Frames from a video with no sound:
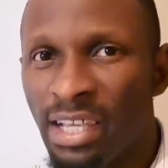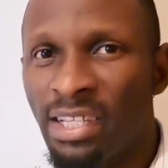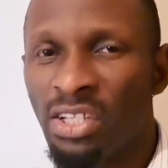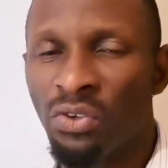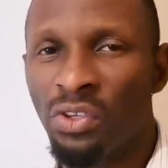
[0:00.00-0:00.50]

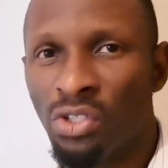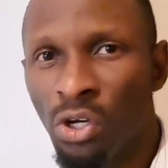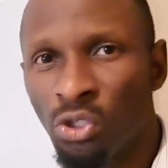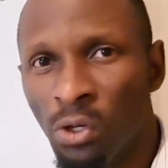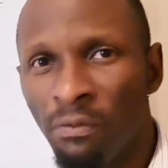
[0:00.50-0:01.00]
it's as a
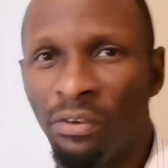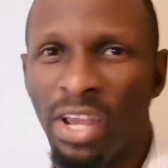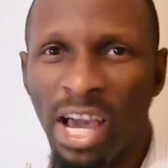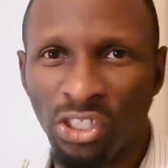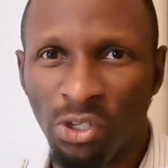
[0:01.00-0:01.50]
result of
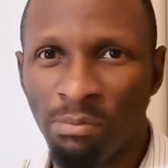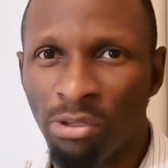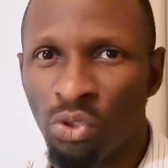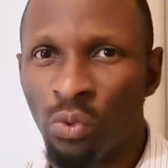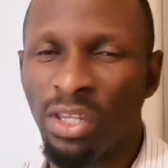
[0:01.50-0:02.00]
reaction
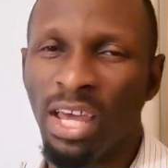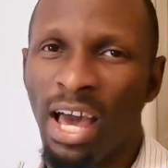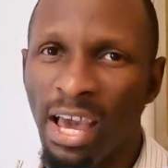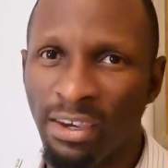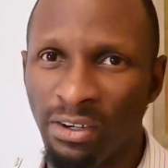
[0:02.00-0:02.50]
between
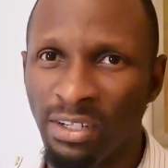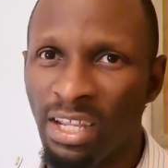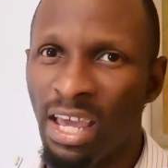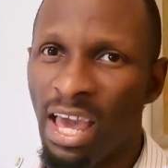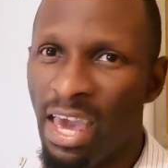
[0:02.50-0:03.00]

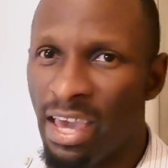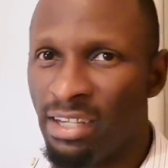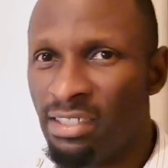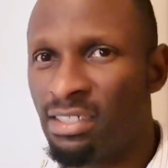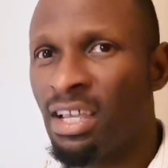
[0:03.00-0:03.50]
iron
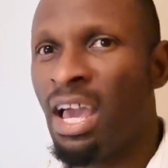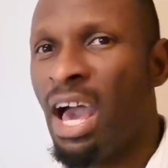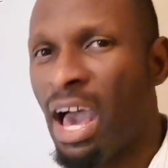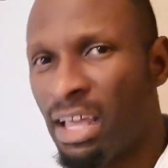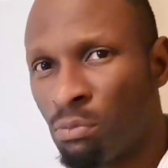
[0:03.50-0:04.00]
and
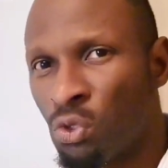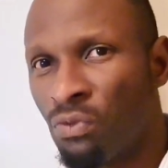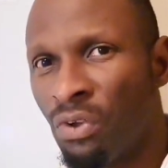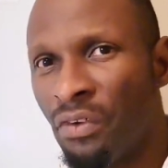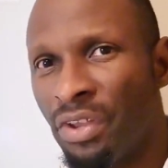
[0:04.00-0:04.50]

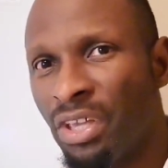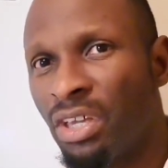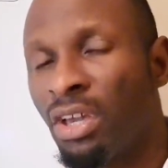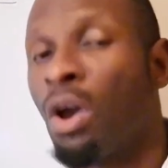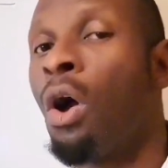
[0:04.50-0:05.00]

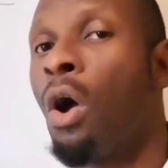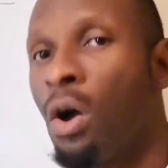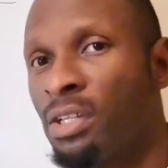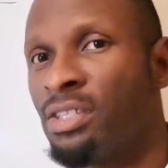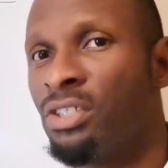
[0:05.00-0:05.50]
atmospheric
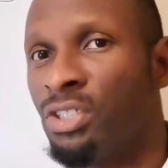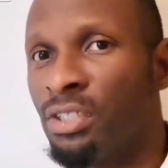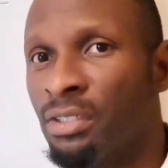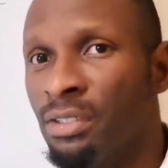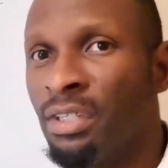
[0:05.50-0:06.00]

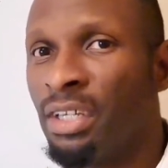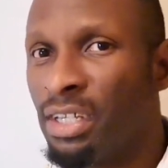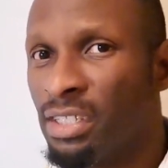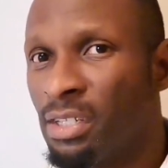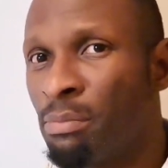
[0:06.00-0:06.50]
oxygen
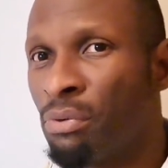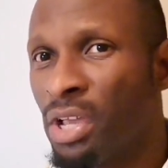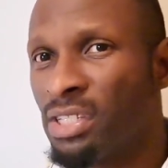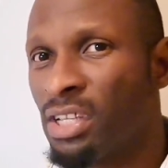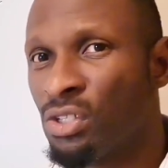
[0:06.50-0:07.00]
in the
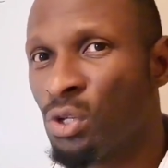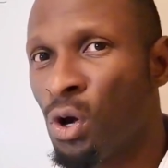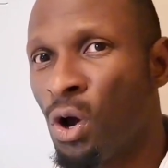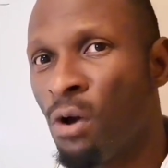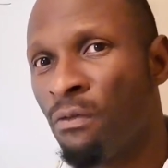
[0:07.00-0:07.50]
presence
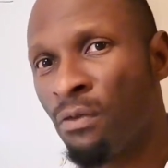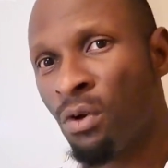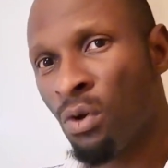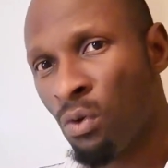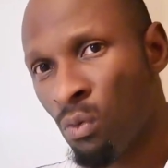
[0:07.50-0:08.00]
of
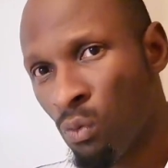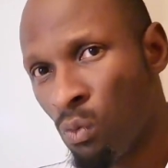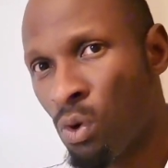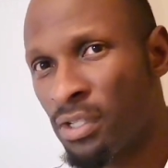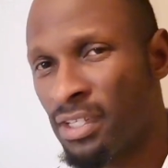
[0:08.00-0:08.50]

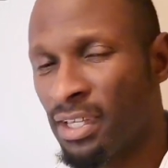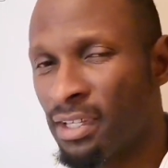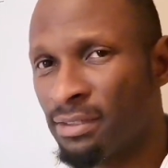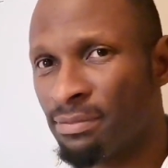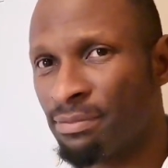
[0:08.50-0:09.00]
water